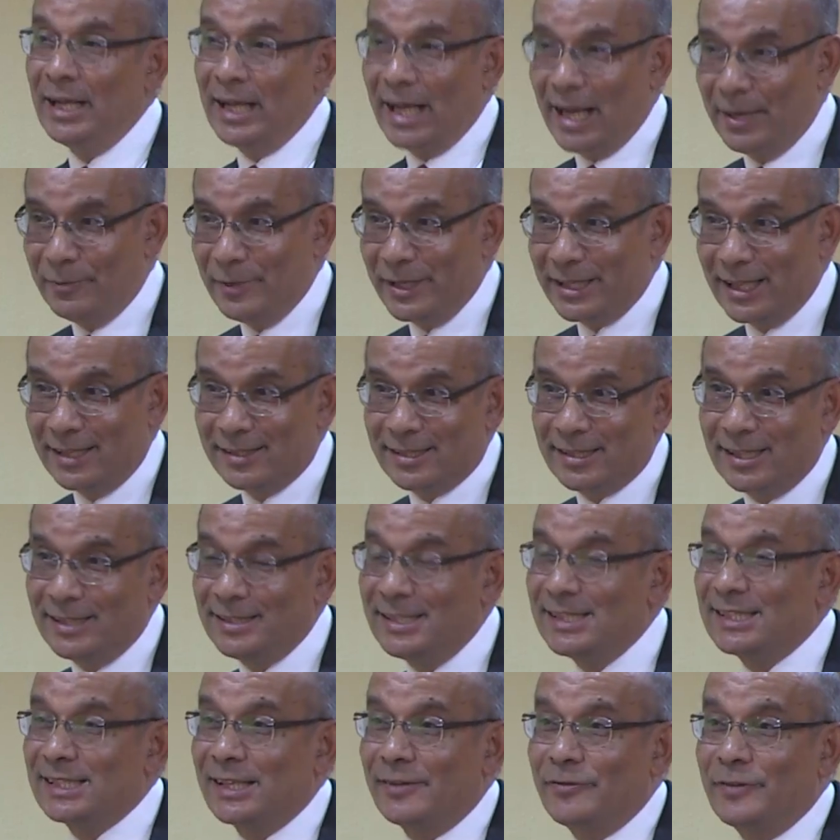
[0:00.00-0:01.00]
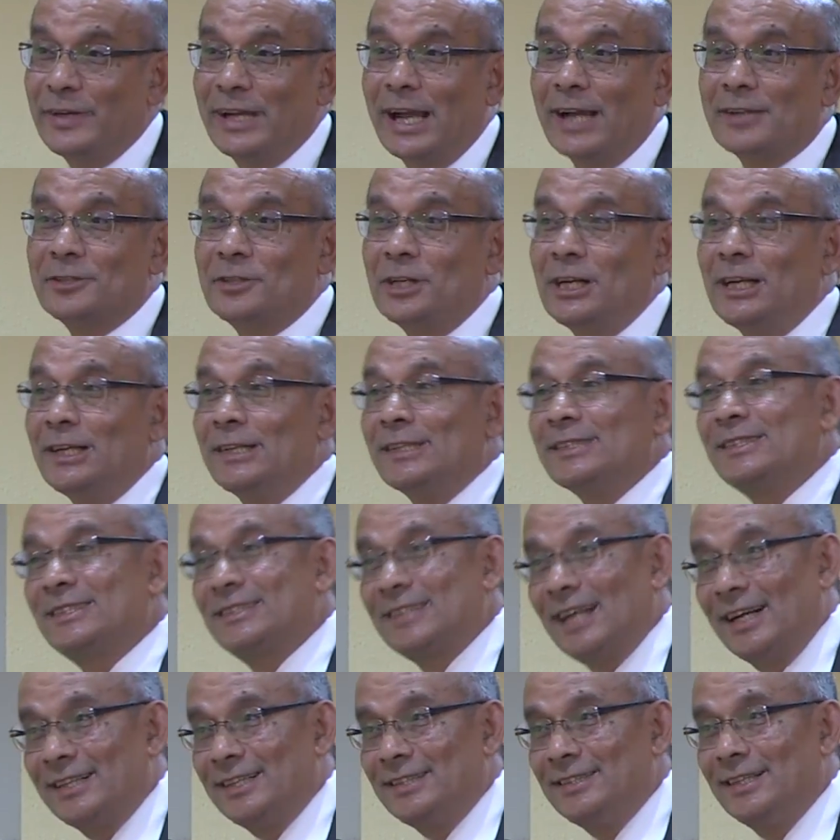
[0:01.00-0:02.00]
And we can see this if we actually
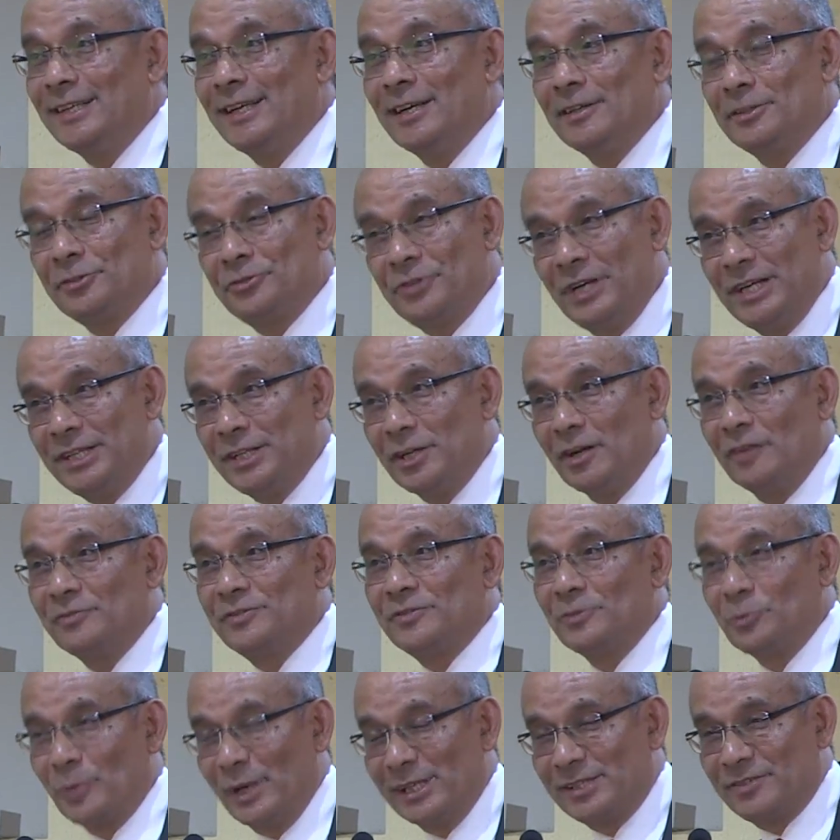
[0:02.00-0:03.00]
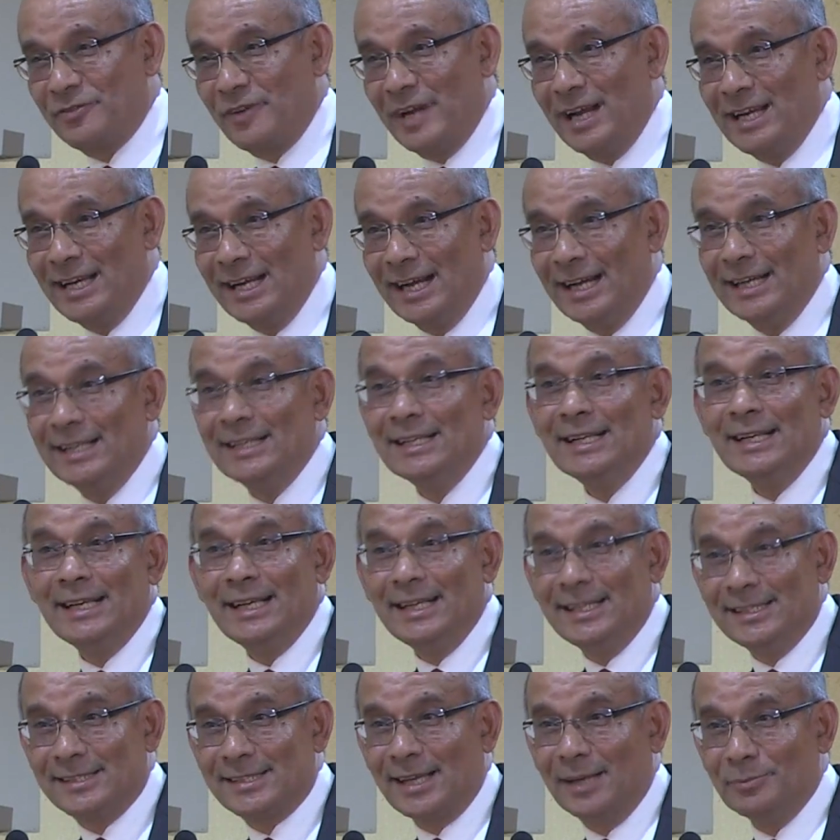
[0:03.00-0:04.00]
study the Treaty of Westphalia
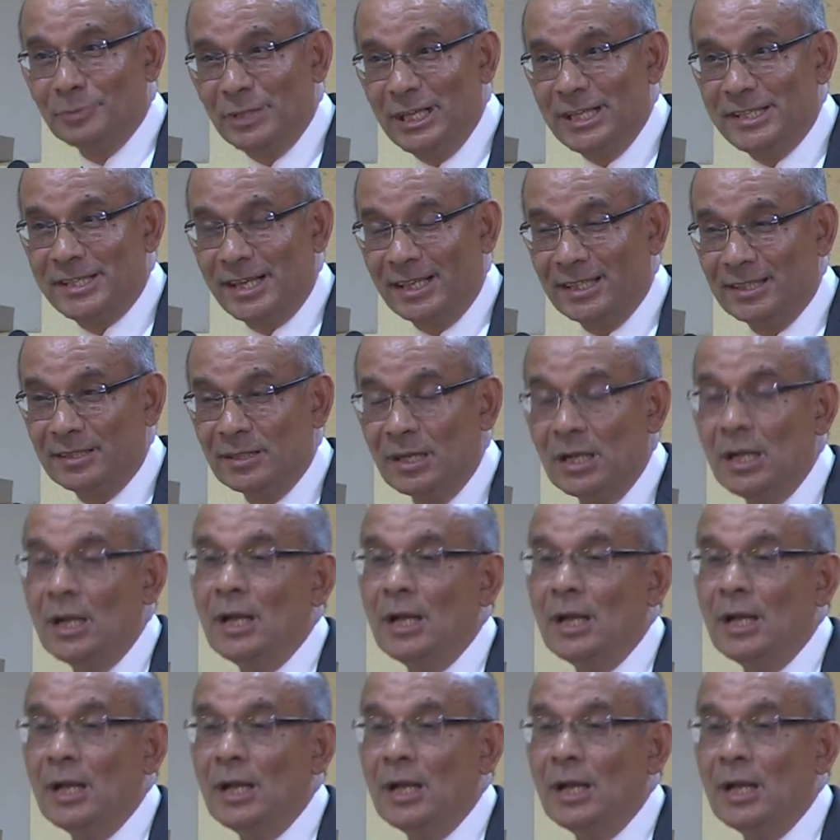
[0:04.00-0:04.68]
in some detail.